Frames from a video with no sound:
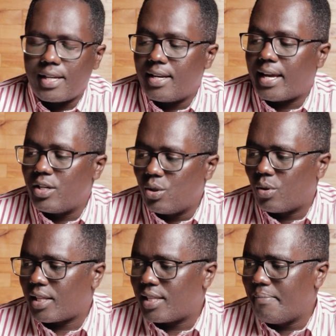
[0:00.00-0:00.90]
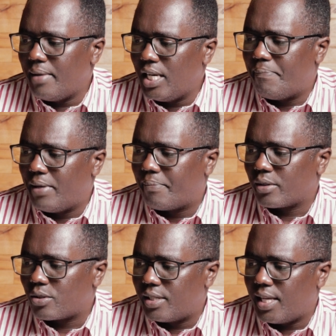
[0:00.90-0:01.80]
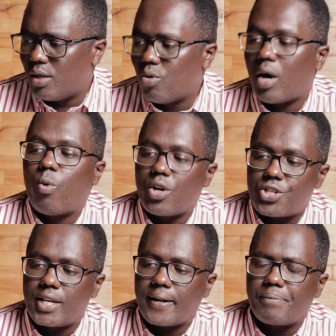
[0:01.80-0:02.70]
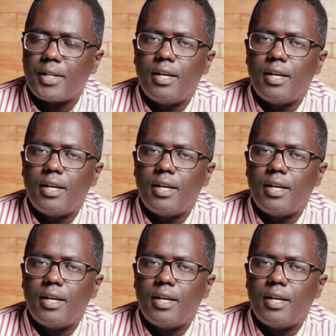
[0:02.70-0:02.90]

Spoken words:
And I know that there are many people today who are watching,